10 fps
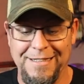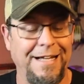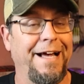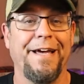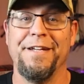
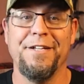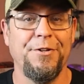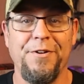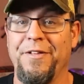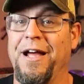I didn't do
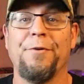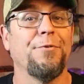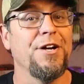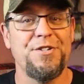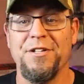anything. I
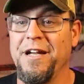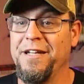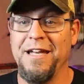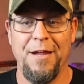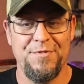rushed it. I didn't
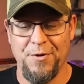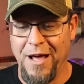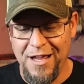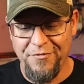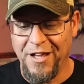aim. So I
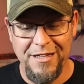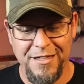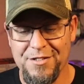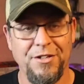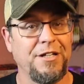finally
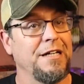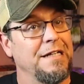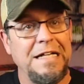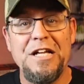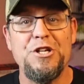took
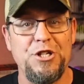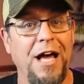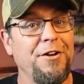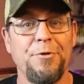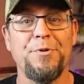shot
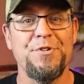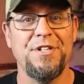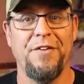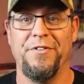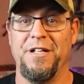number 7.
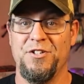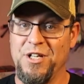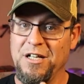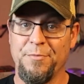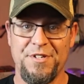And shot
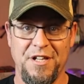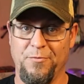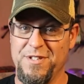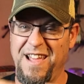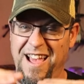number 7 was
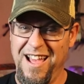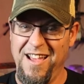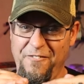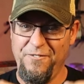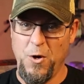I
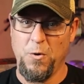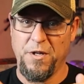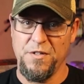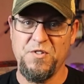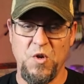
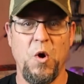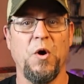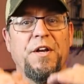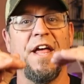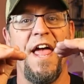focused
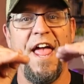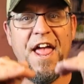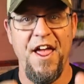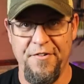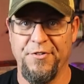on
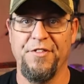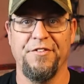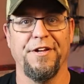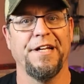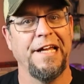
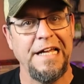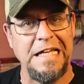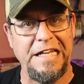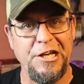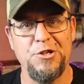everything.
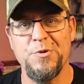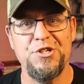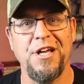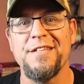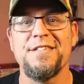And here's what
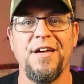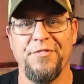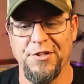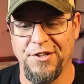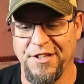shot 7
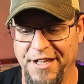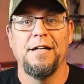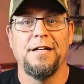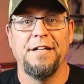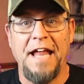looked like.
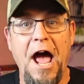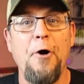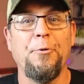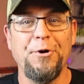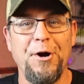Now
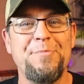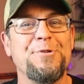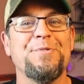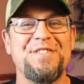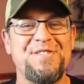we're up to a
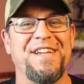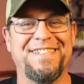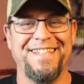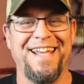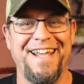
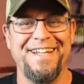68.